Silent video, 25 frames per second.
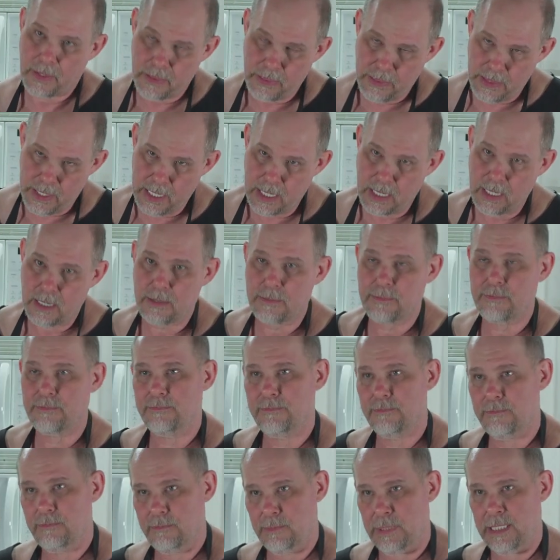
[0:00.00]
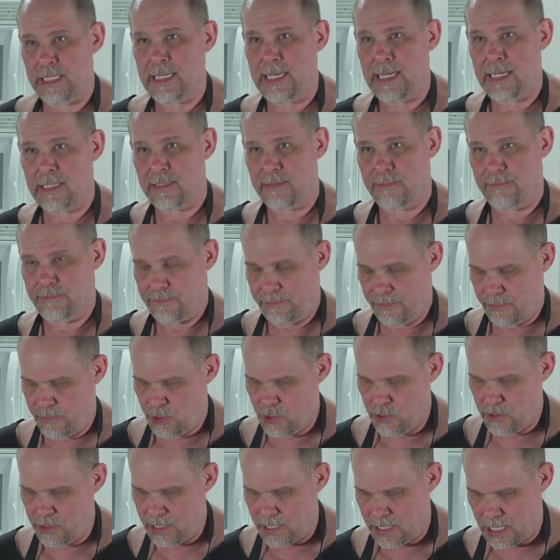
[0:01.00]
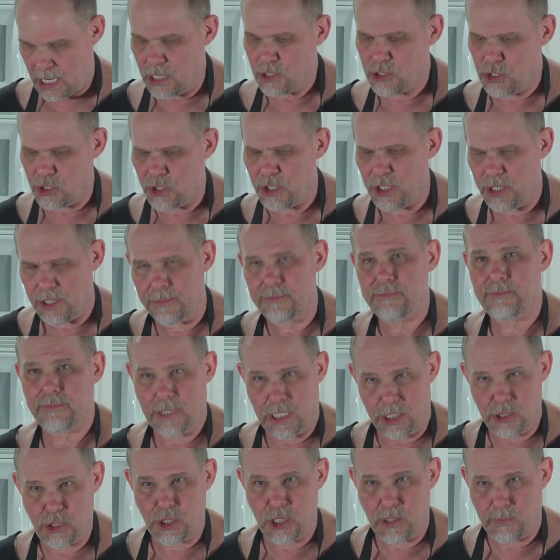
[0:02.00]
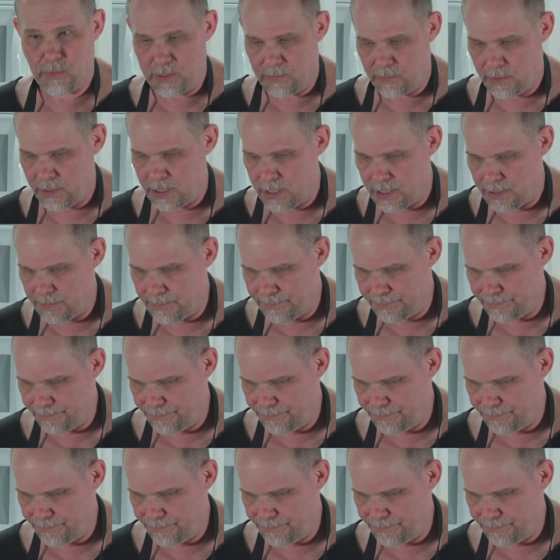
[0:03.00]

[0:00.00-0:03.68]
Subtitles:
thick, but not too thick. I'll show you when we're done.